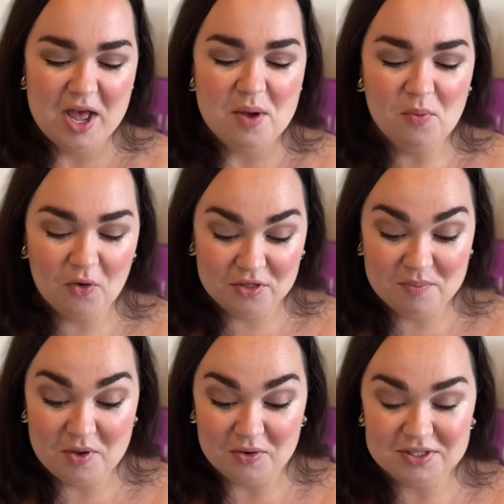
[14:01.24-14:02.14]
more in the
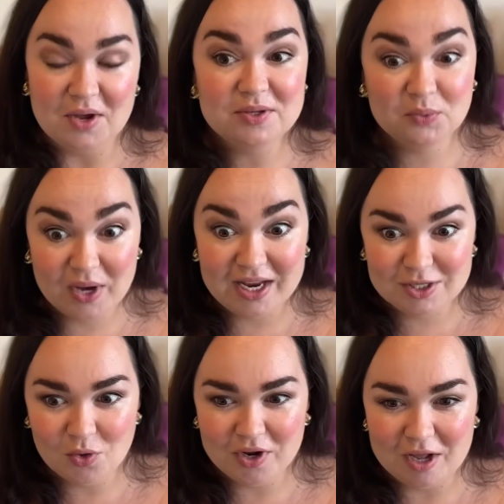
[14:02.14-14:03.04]
mood. So it's weird
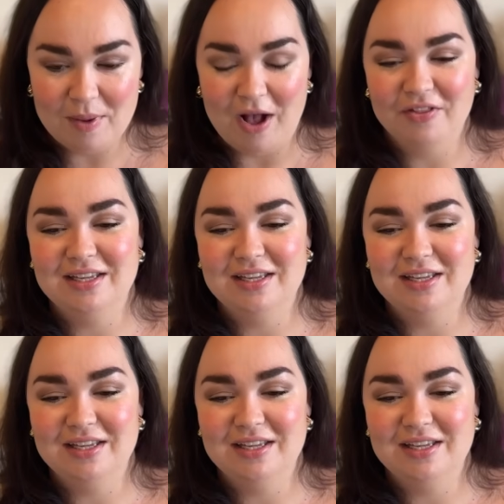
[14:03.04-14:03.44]
talking about these